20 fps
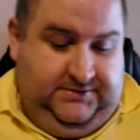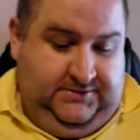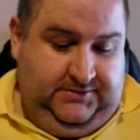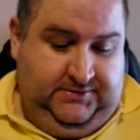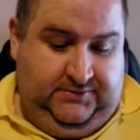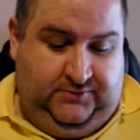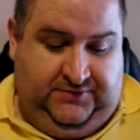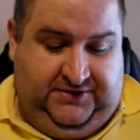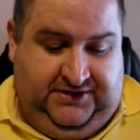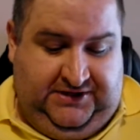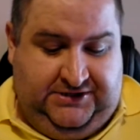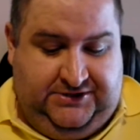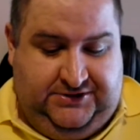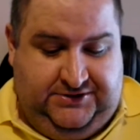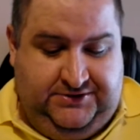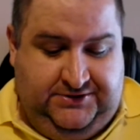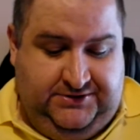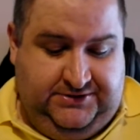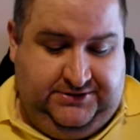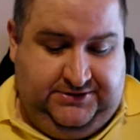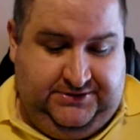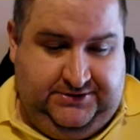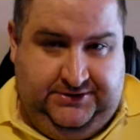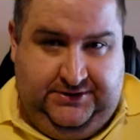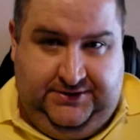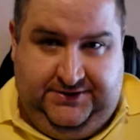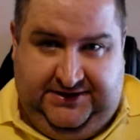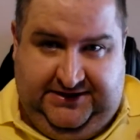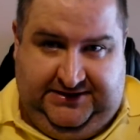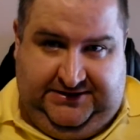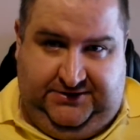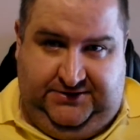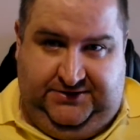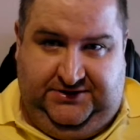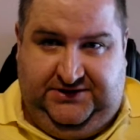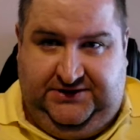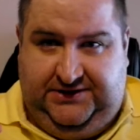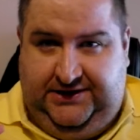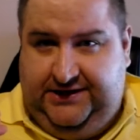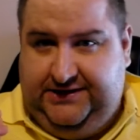or the issues, these two
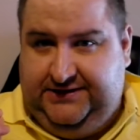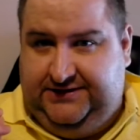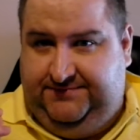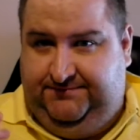sticks,